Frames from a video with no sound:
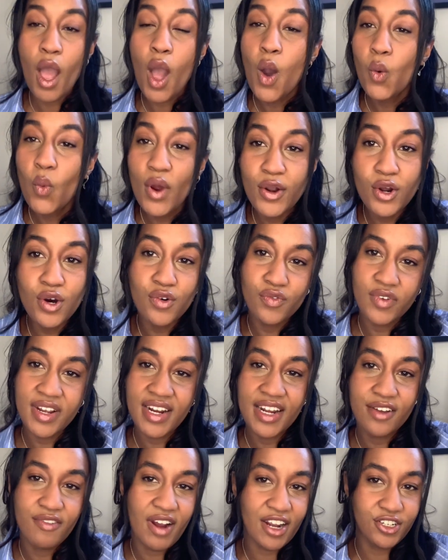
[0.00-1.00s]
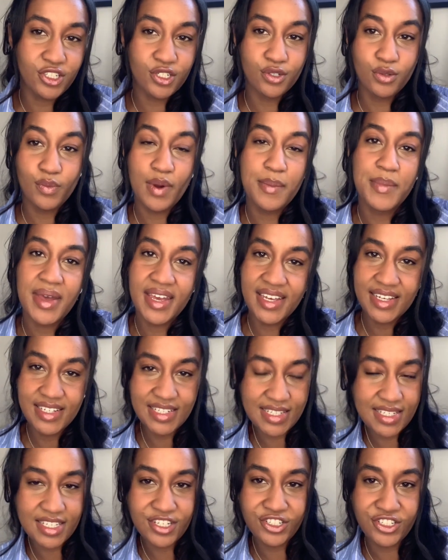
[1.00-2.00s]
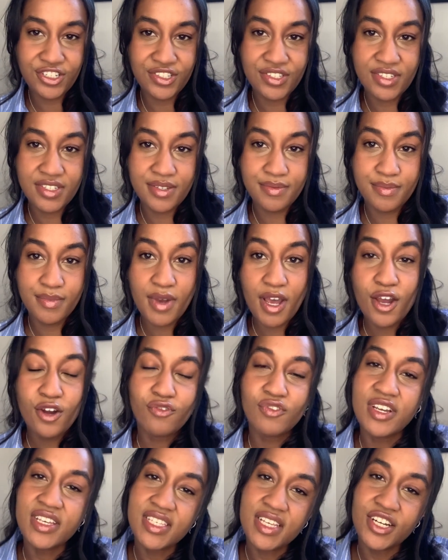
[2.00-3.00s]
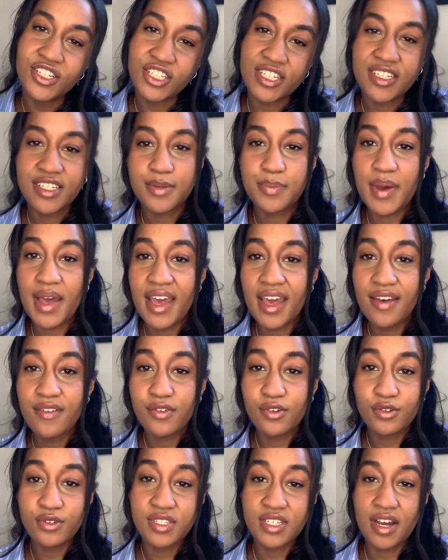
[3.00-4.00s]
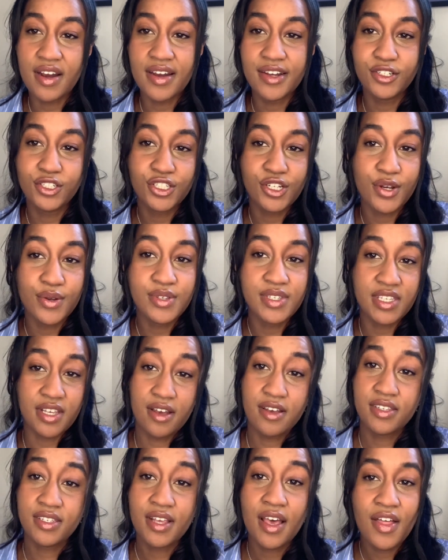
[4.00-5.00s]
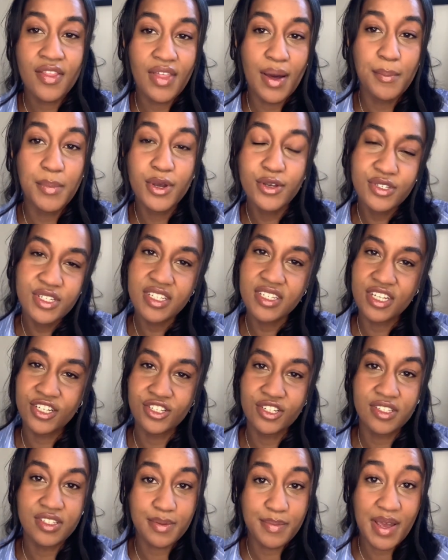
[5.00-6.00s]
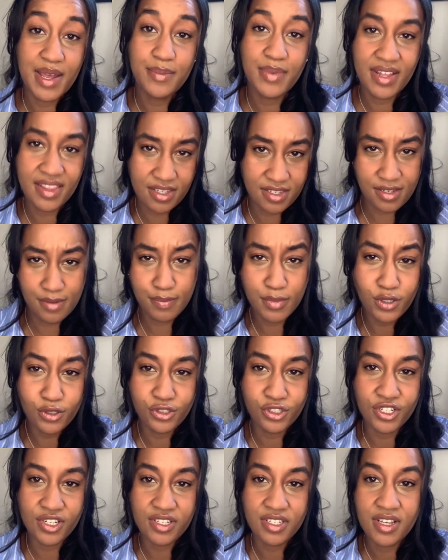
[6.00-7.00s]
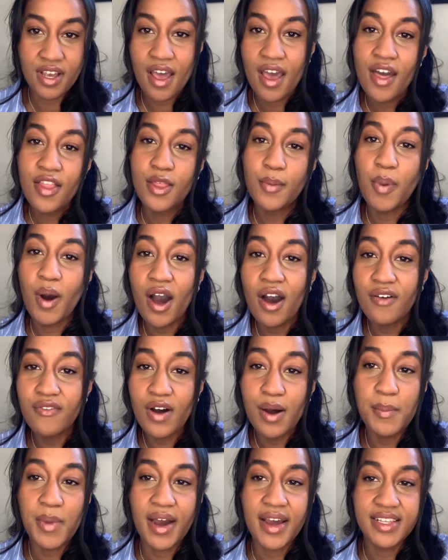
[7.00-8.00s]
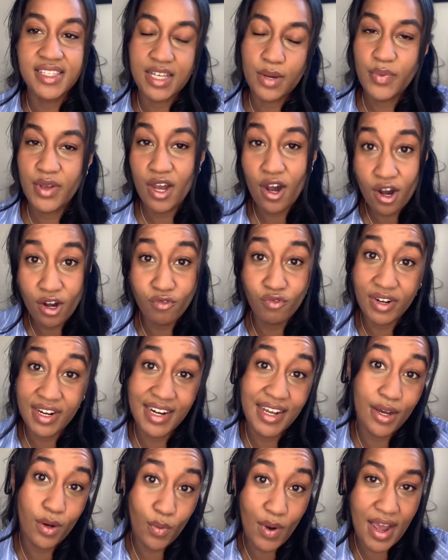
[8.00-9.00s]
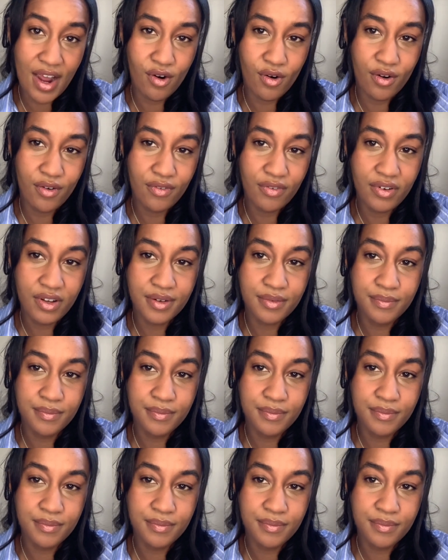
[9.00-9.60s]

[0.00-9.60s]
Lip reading: We're not really rational when making decisions. Research into behavioural science shows us that most decisions are made by the subconscious, the part of our minds that we aren't really aware of.